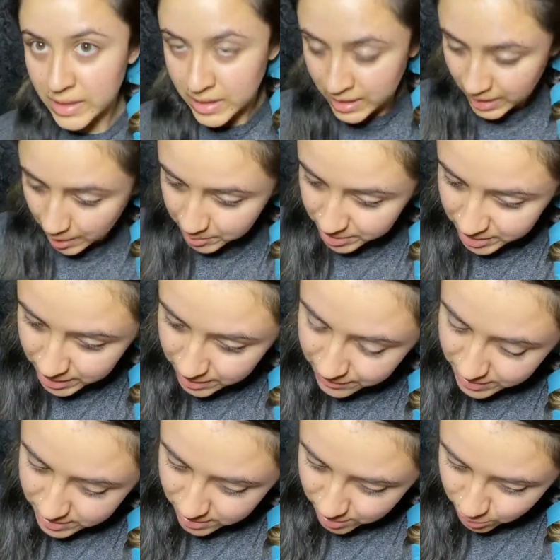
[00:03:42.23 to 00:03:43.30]
I'm gonna leave
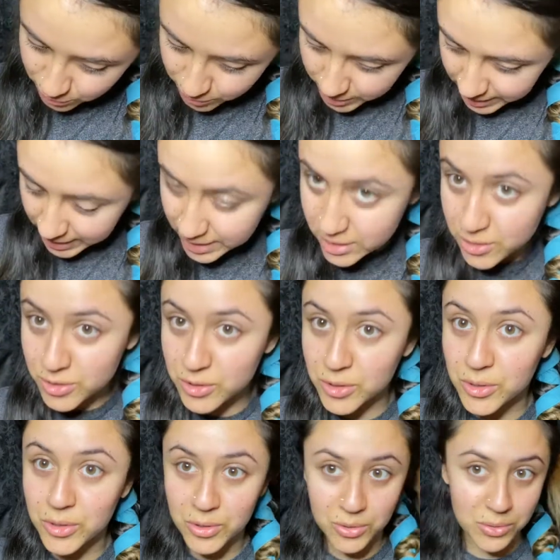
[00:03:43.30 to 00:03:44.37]
these on overnight.
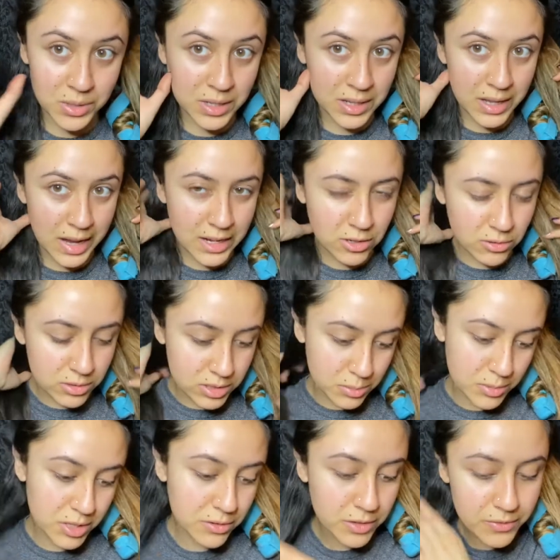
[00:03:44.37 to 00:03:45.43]
So I know some
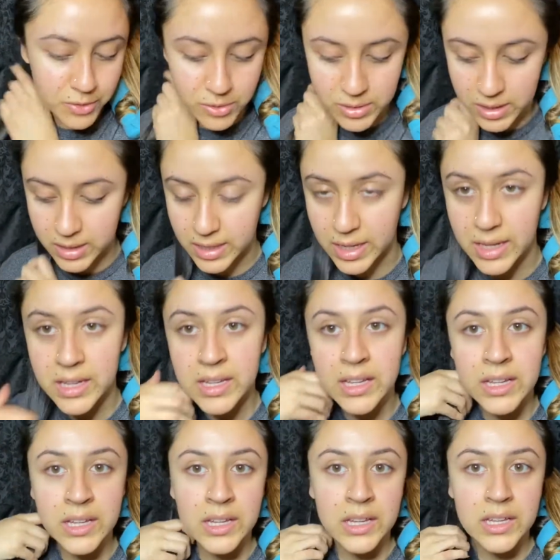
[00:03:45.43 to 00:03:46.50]
of the reviews said that
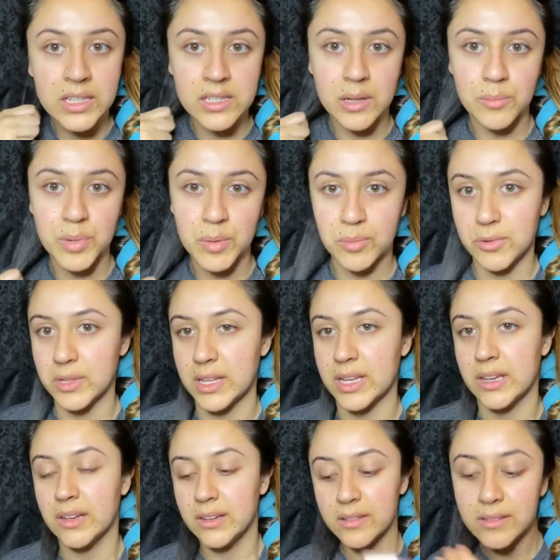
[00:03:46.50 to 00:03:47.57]
some people
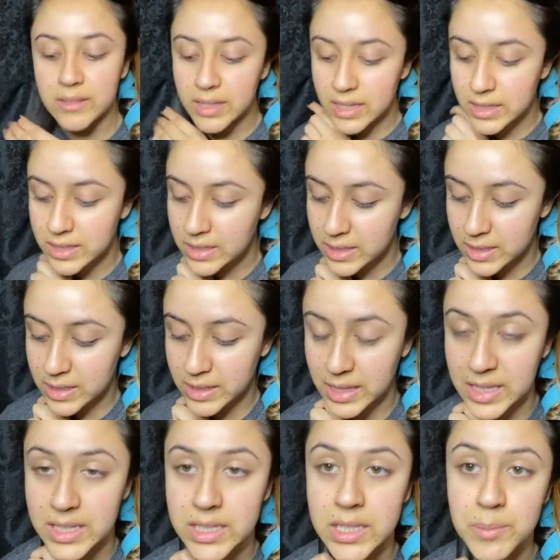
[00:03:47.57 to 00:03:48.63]
they didn't
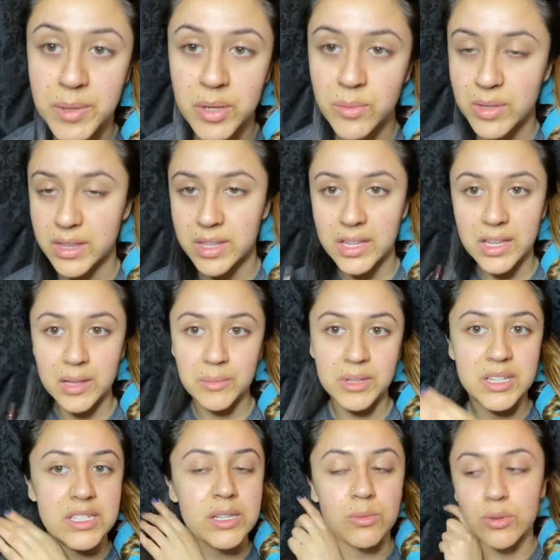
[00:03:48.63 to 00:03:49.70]
like sleeping with them
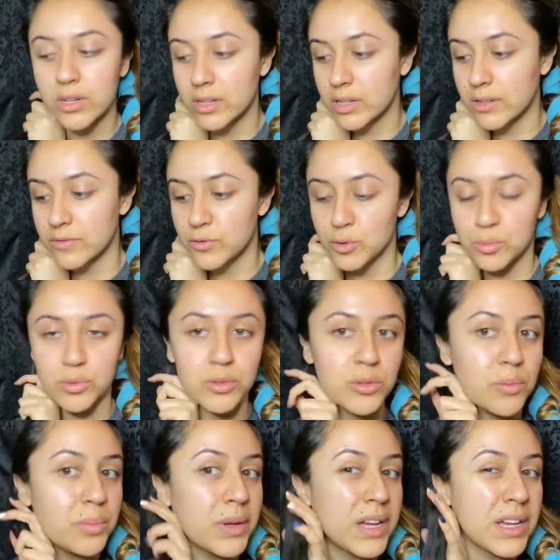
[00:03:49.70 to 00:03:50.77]
because they were uncomfortable,
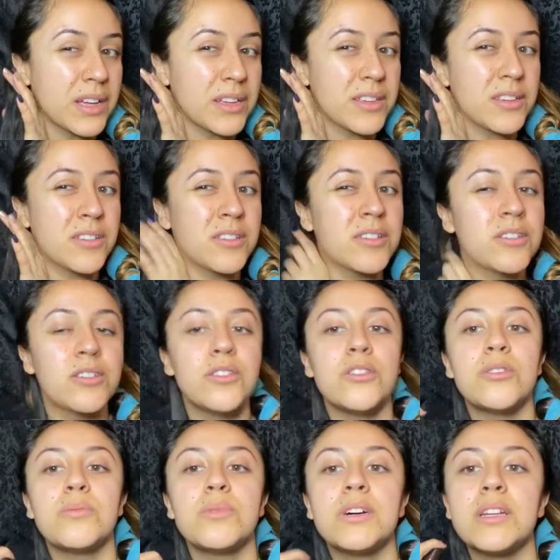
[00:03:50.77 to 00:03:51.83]
but you
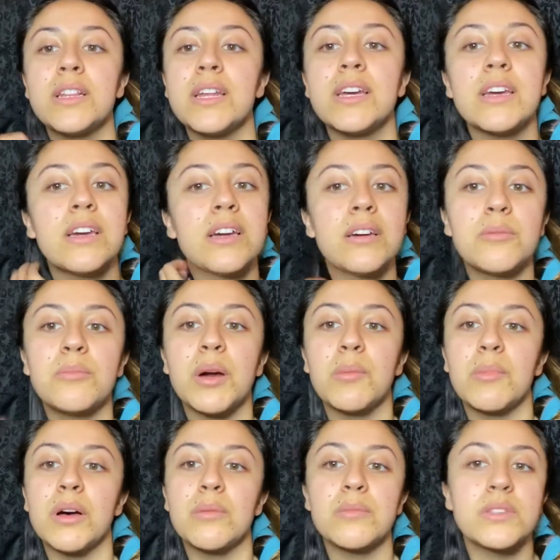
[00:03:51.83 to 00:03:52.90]
know what, like my
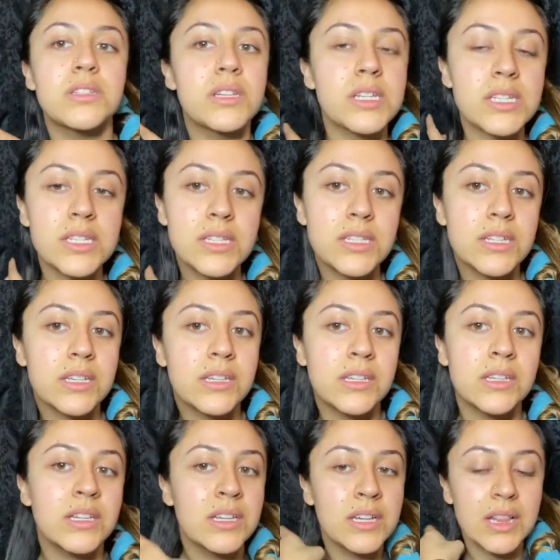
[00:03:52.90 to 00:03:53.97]
mom says,
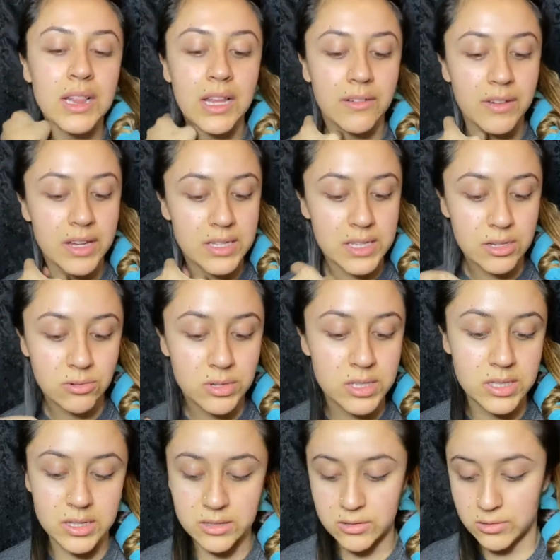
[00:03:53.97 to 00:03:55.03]
la belleza
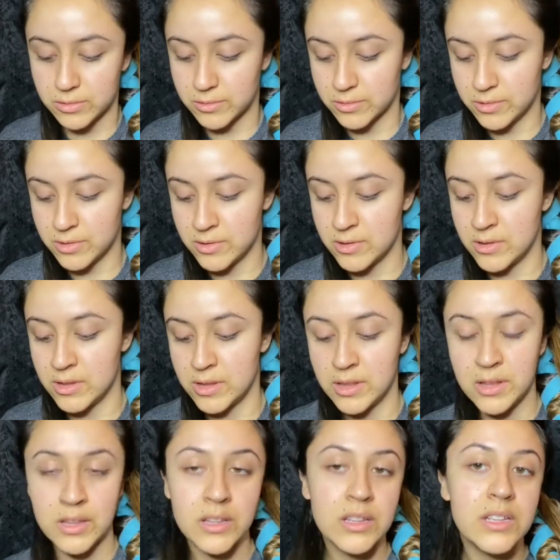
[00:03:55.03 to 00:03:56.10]
cuesta, so
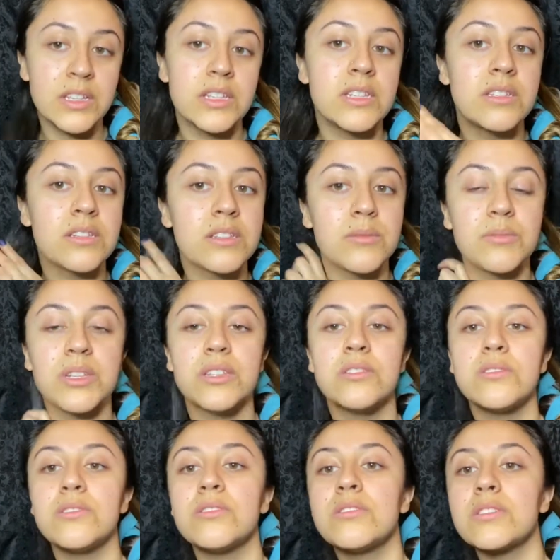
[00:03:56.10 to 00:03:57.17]
sometimes
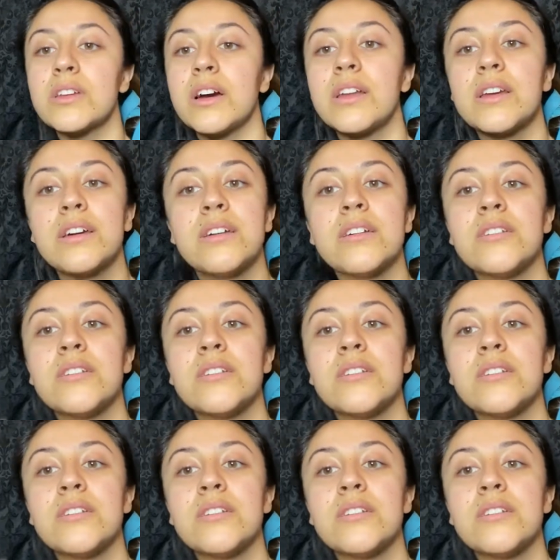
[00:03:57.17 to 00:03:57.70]
you just gotta